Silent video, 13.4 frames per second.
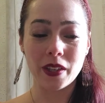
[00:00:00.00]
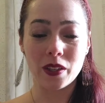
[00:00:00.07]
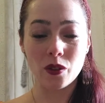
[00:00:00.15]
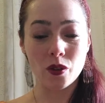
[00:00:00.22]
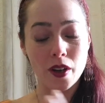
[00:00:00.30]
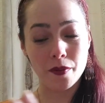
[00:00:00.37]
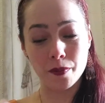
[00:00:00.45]

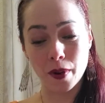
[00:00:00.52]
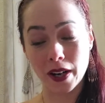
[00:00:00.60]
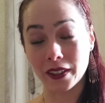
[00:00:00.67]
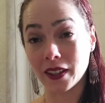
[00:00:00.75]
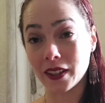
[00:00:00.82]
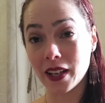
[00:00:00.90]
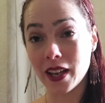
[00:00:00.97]
You have
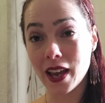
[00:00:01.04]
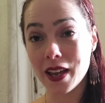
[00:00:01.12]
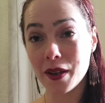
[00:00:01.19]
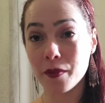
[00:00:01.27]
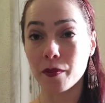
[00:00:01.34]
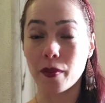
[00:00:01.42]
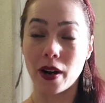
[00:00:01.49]
partner A,
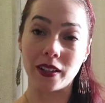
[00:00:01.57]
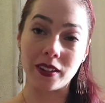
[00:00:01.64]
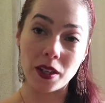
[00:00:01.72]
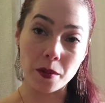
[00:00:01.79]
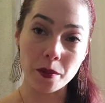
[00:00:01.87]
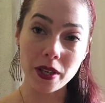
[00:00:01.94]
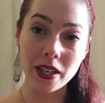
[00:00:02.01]
partner
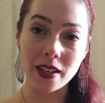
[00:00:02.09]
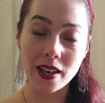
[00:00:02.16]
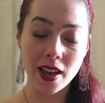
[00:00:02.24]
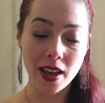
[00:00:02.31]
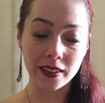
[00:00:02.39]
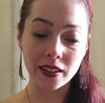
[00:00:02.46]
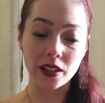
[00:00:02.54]
B,
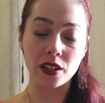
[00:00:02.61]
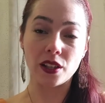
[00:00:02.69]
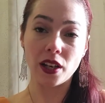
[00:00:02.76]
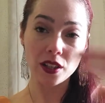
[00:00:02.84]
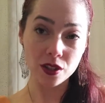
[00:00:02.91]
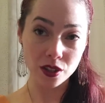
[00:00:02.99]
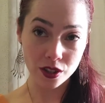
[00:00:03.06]
and the
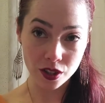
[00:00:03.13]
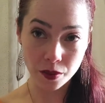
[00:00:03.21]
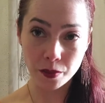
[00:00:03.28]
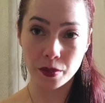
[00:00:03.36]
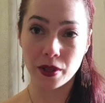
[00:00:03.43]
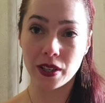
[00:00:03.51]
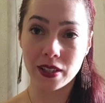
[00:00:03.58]

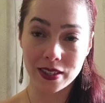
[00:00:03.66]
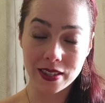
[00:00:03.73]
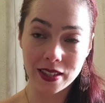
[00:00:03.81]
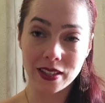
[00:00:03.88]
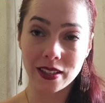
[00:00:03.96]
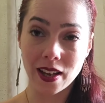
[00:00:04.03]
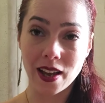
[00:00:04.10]
relationship is
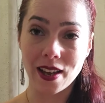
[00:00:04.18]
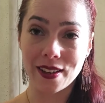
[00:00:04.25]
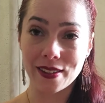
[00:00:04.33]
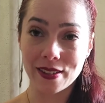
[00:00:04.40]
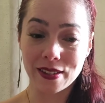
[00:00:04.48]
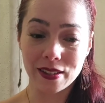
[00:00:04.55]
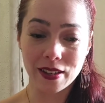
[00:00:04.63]
seen
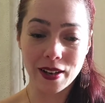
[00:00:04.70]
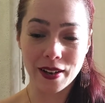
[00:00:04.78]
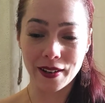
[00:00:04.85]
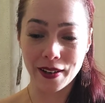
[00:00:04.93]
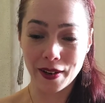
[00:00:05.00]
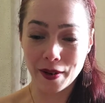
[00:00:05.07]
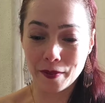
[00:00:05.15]
as
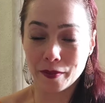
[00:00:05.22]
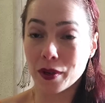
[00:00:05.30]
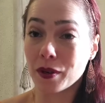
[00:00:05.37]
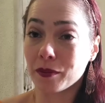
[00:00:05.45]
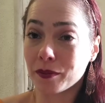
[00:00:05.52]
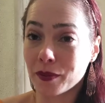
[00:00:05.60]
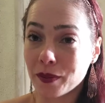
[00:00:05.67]
a
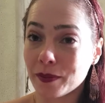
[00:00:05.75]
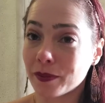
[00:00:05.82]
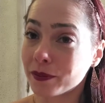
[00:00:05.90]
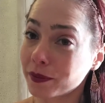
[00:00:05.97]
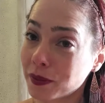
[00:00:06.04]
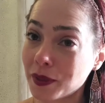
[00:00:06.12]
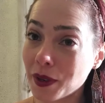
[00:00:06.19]

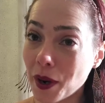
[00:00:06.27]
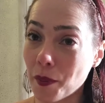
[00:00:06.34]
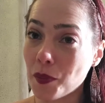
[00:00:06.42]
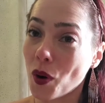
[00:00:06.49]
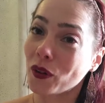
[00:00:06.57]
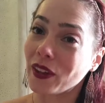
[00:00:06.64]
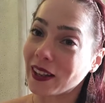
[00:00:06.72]

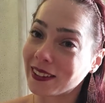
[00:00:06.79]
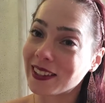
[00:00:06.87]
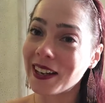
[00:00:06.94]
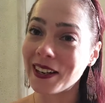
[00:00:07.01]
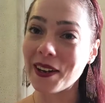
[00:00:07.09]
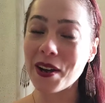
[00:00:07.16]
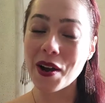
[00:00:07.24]
product
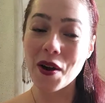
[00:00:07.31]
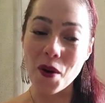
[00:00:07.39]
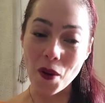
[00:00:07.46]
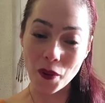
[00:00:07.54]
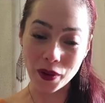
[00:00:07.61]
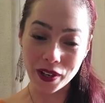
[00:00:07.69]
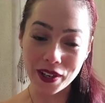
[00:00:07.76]

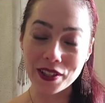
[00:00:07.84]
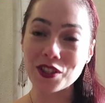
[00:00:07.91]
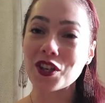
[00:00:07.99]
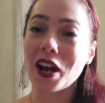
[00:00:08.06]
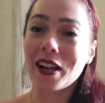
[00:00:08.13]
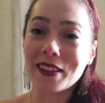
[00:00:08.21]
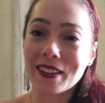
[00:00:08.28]
or a
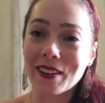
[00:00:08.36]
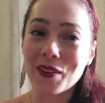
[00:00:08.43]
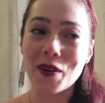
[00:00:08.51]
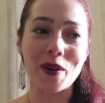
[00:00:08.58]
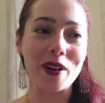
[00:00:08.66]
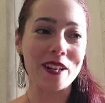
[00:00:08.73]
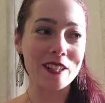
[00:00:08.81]
child
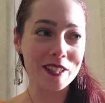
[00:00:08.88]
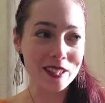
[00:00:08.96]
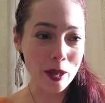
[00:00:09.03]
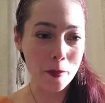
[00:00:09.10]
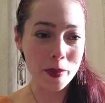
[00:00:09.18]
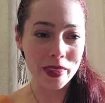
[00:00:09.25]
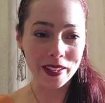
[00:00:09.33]
or
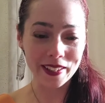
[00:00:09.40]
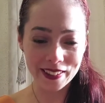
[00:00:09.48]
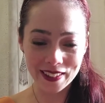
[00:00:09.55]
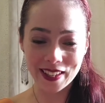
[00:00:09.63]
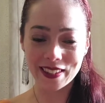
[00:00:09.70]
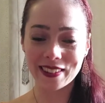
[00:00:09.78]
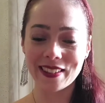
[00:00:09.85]
something
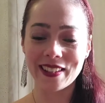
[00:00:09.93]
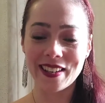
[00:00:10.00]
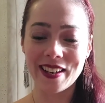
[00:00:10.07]
that